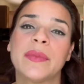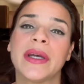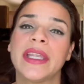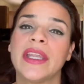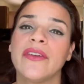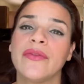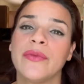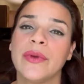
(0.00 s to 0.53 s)
But
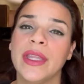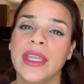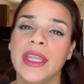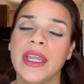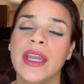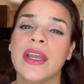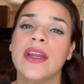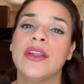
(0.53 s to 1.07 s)
if we
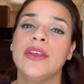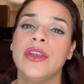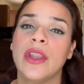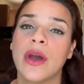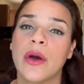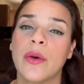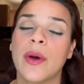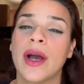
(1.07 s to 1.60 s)

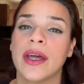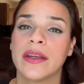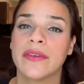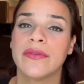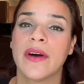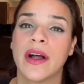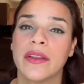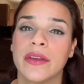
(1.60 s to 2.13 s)
know how to
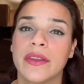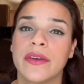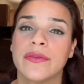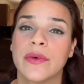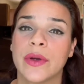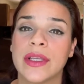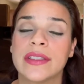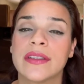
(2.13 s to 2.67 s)
follow the
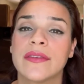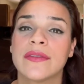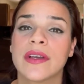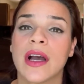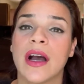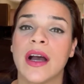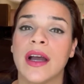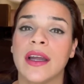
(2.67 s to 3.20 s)
voice of
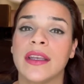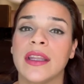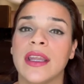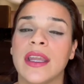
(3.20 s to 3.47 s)
God,